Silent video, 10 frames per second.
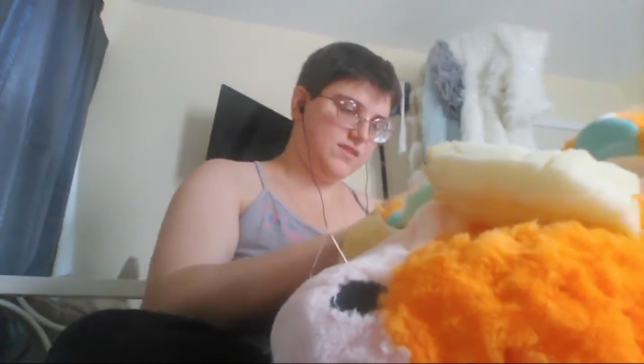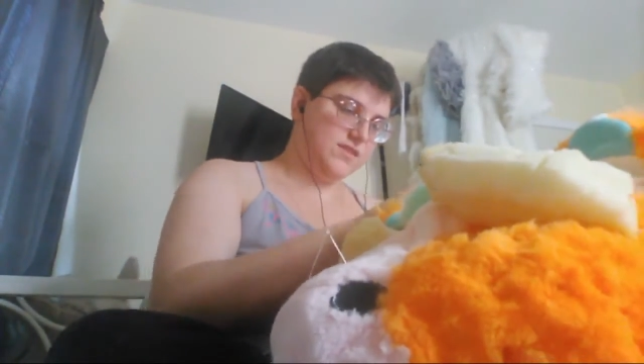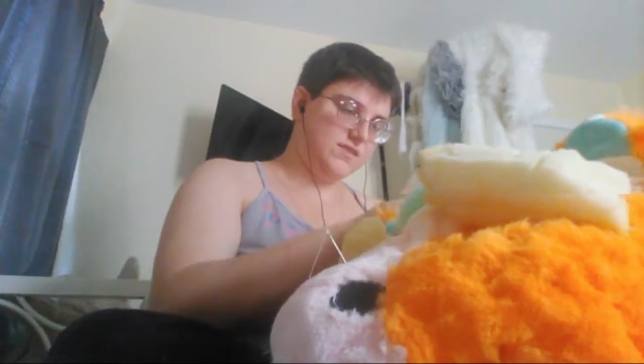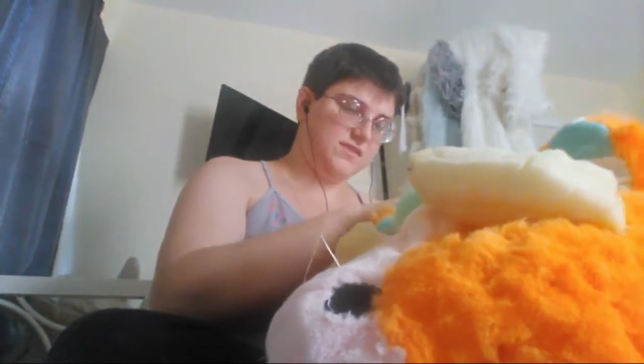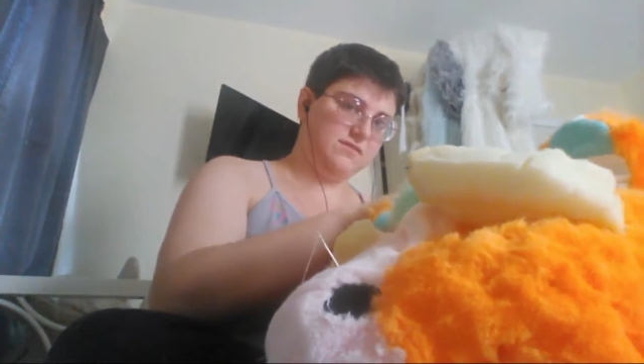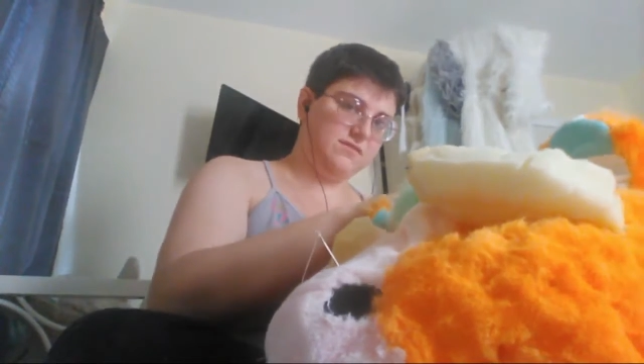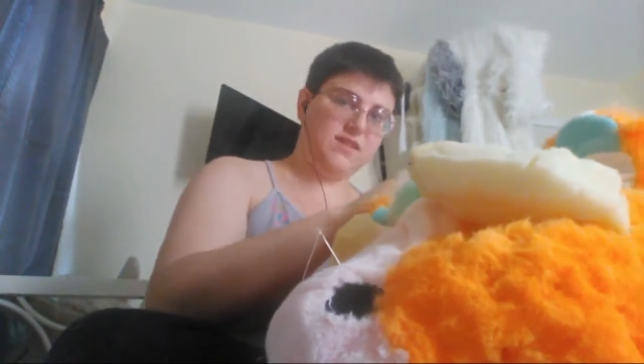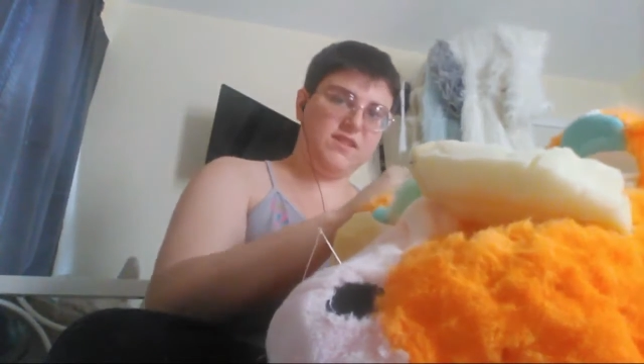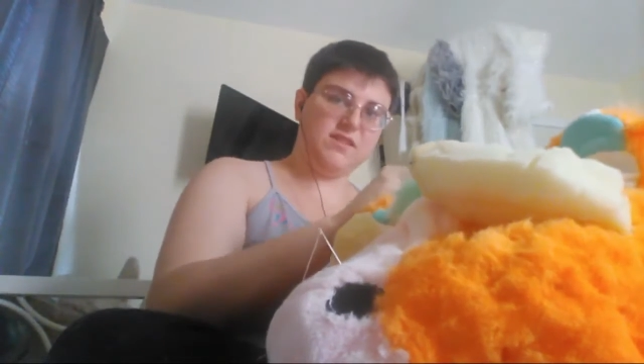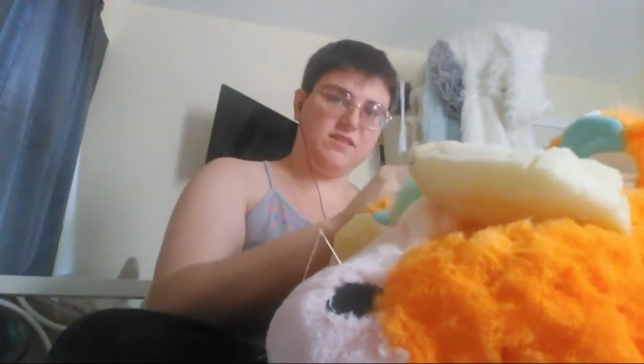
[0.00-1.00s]
just don't
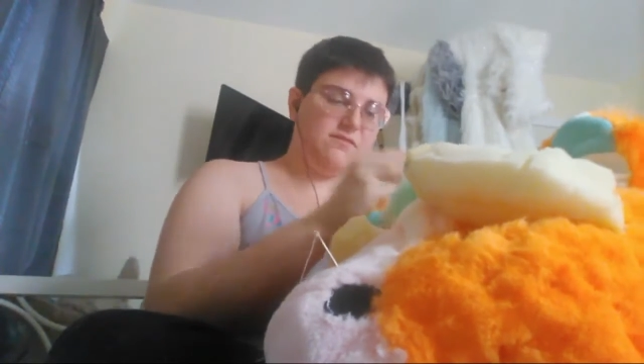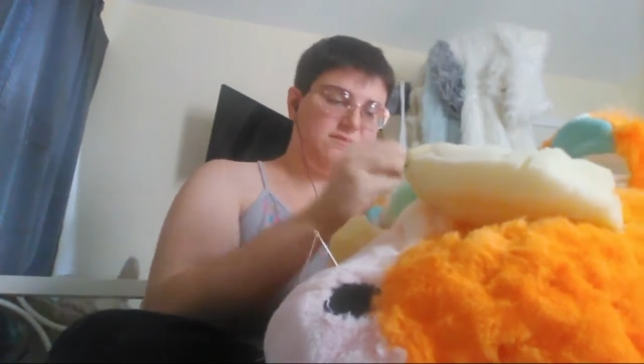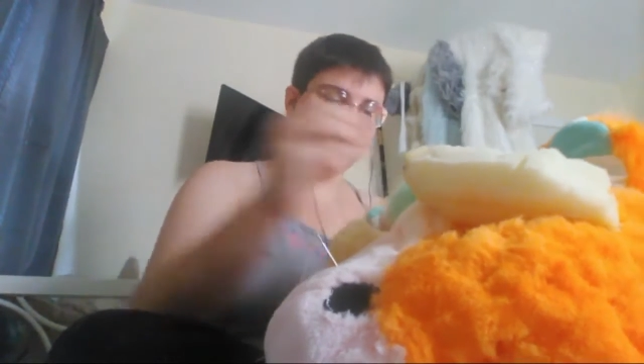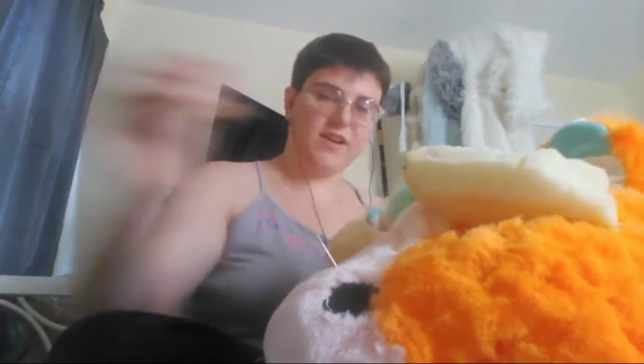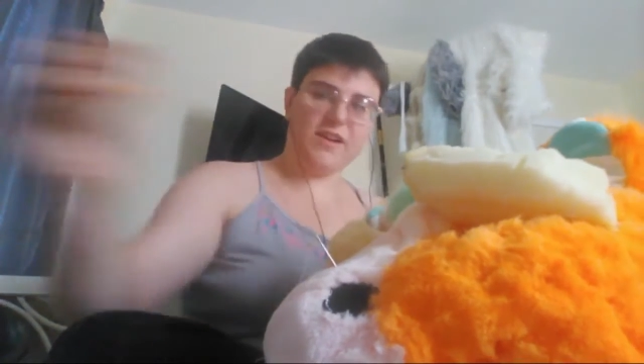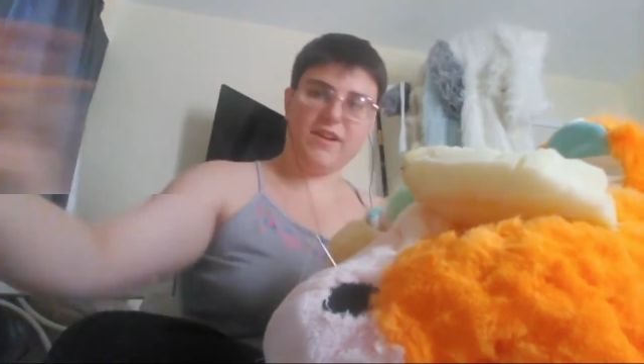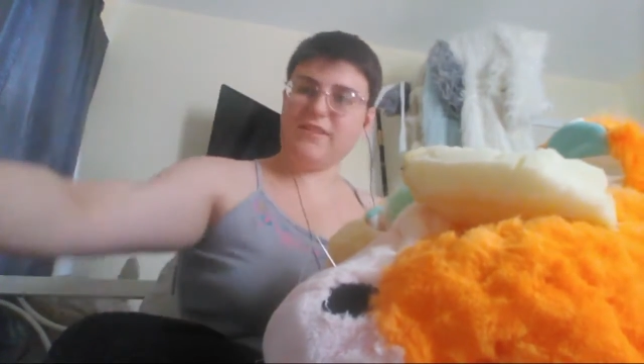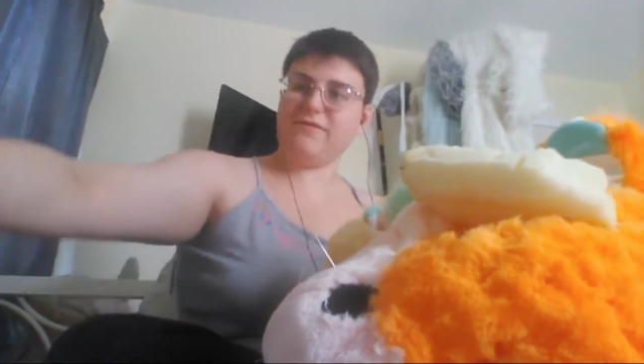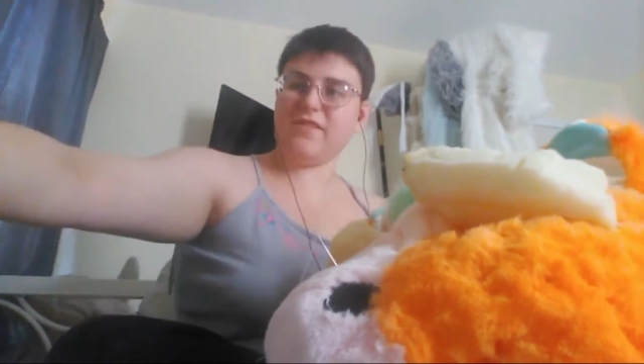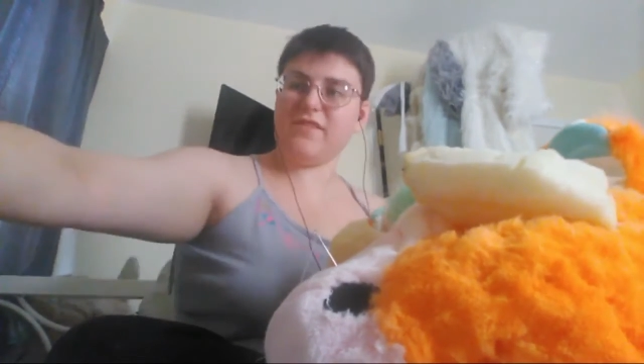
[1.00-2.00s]
get notified
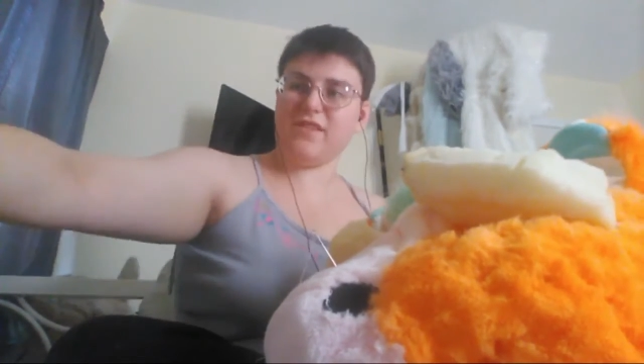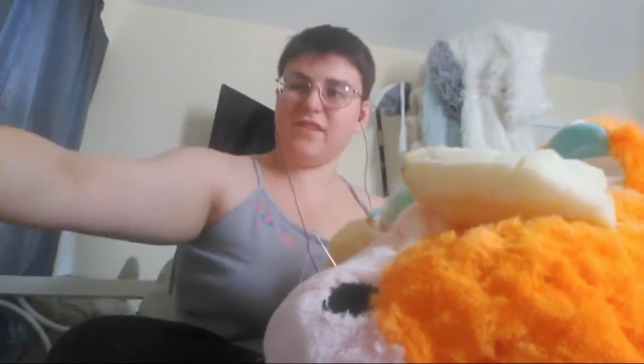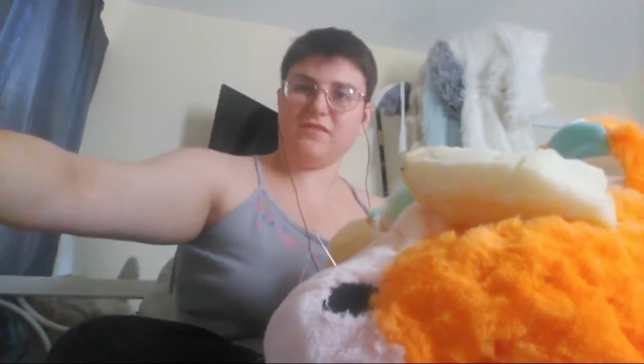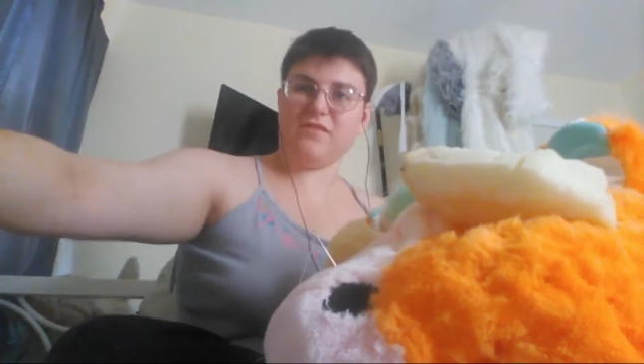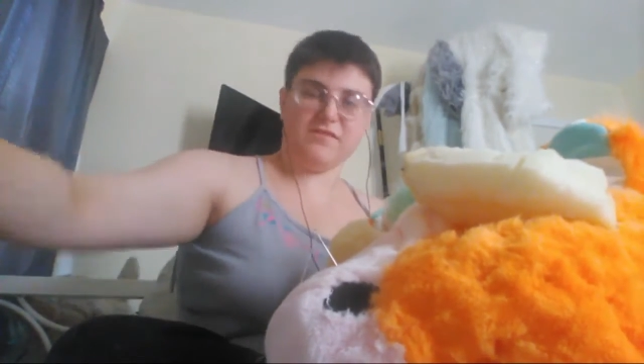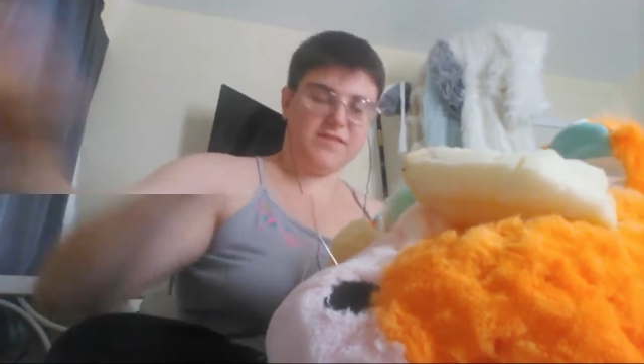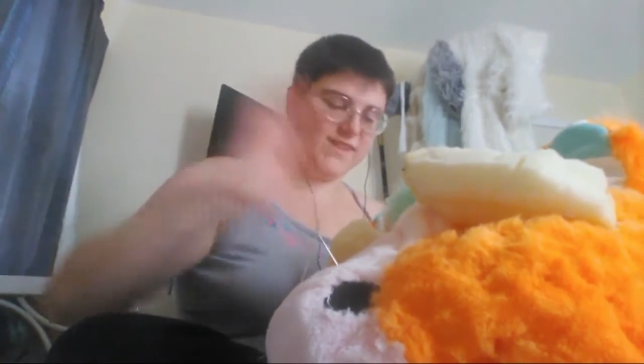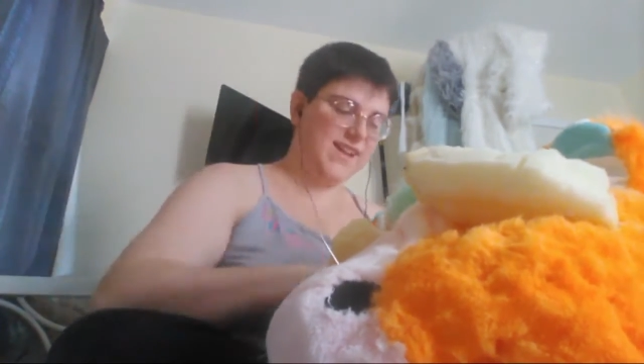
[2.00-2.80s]
for videos,